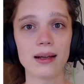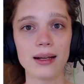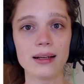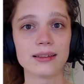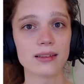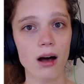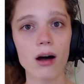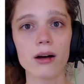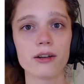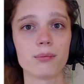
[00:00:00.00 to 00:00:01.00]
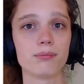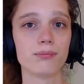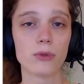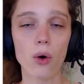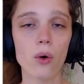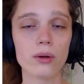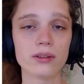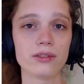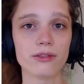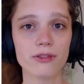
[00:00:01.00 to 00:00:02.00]
it is our goal
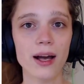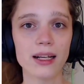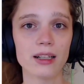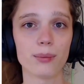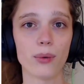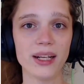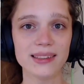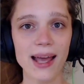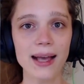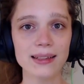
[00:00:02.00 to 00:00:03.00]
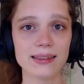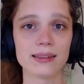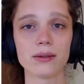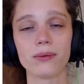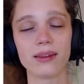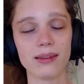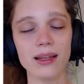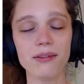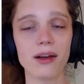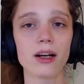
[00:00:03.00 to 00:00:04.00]
to find a point x with d
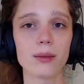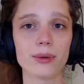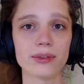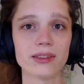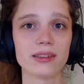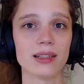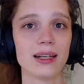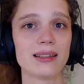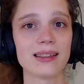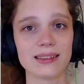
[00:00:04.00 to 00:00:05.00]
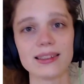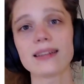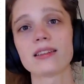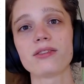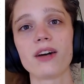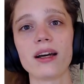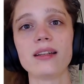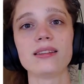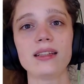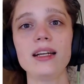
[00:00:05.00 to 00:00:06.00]
variables that
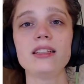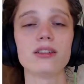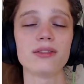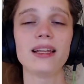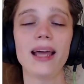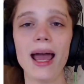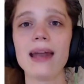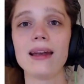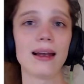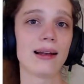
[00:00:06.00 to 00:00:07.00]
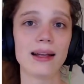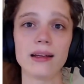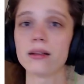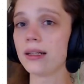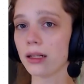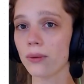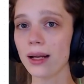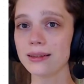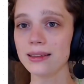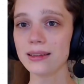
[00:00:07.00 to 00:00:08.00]
satisfies each of the n linear
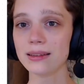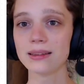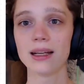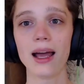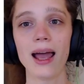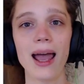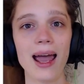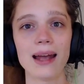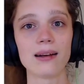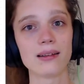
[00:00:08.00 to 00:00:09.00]
inequalities. And